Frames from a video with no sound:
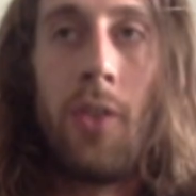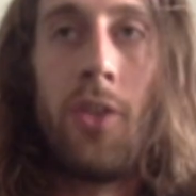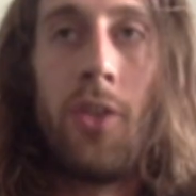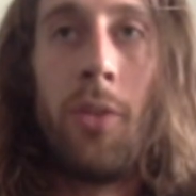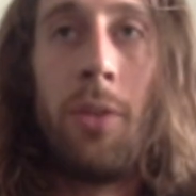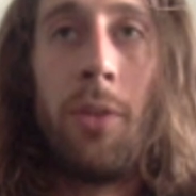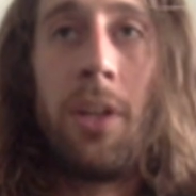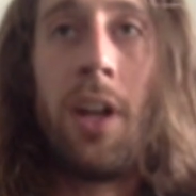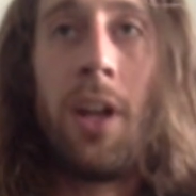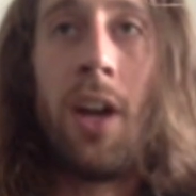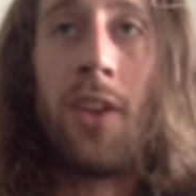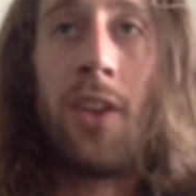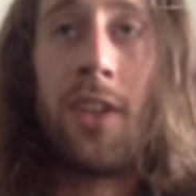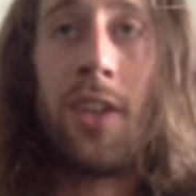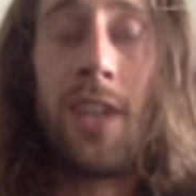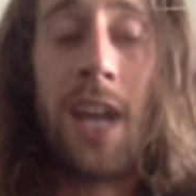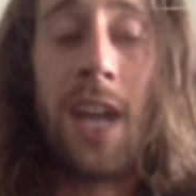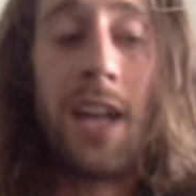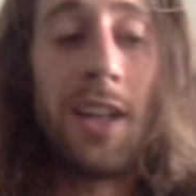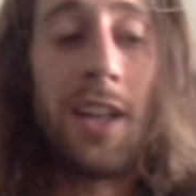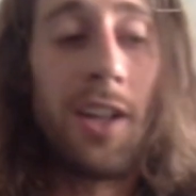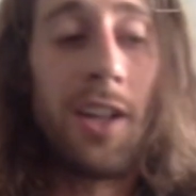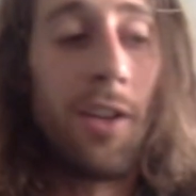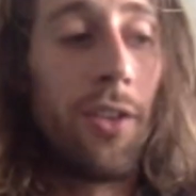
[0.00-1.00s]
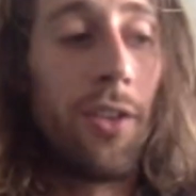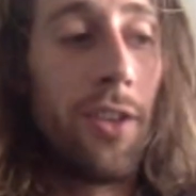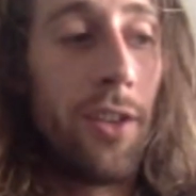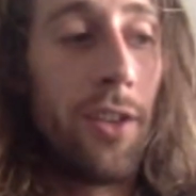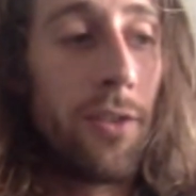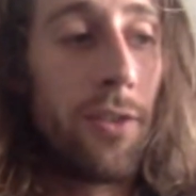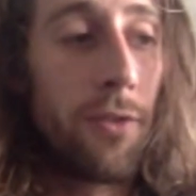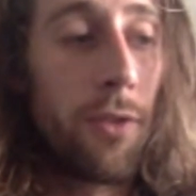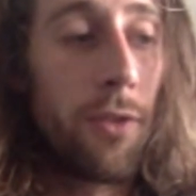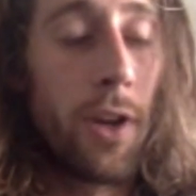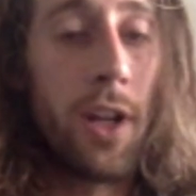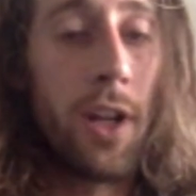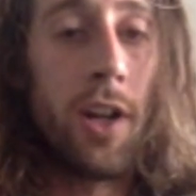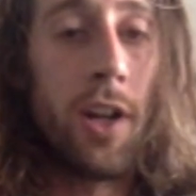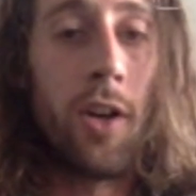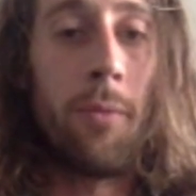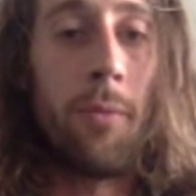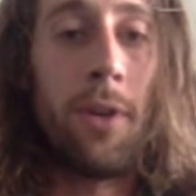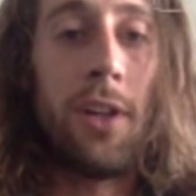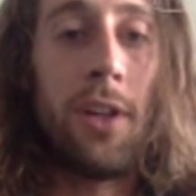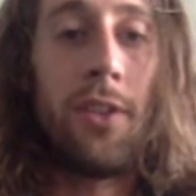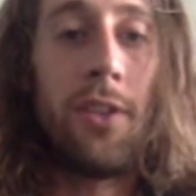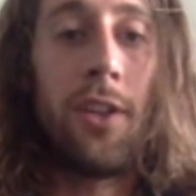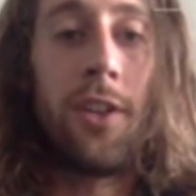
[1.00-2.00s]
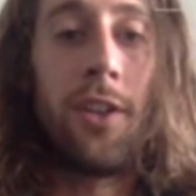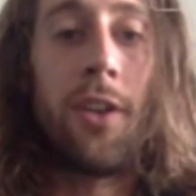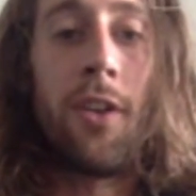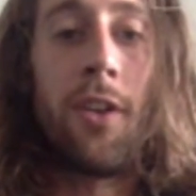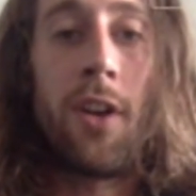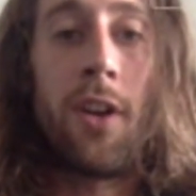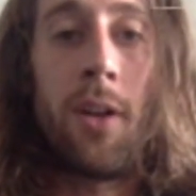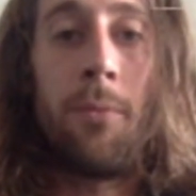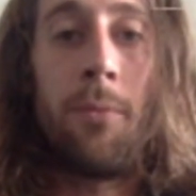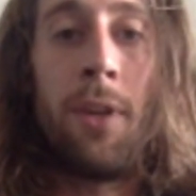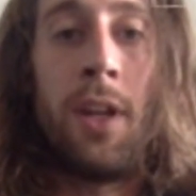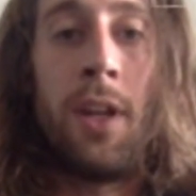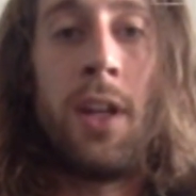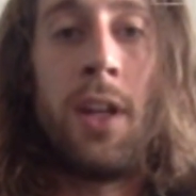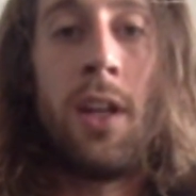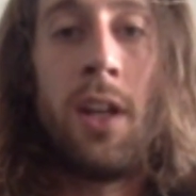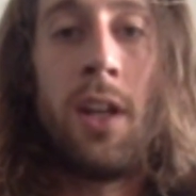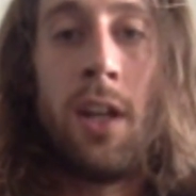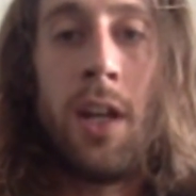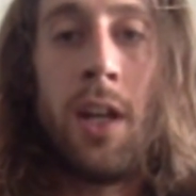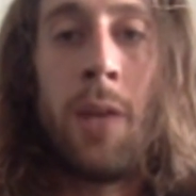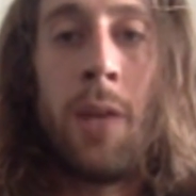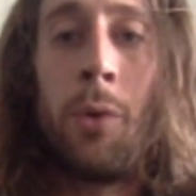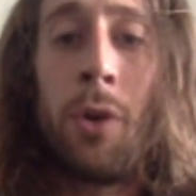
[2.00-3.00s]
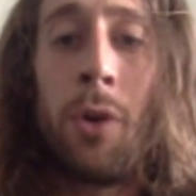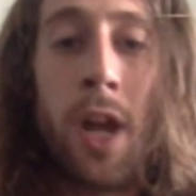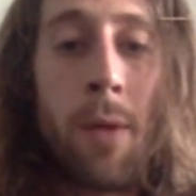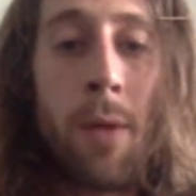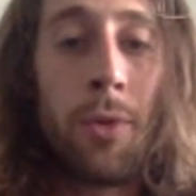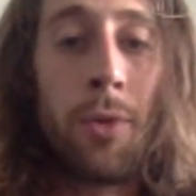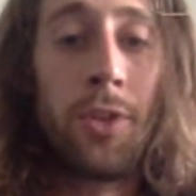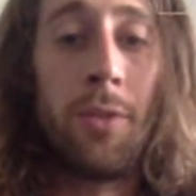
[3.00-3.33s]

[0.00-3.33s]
because of that, there is this freedom and this autonomy, and we were able to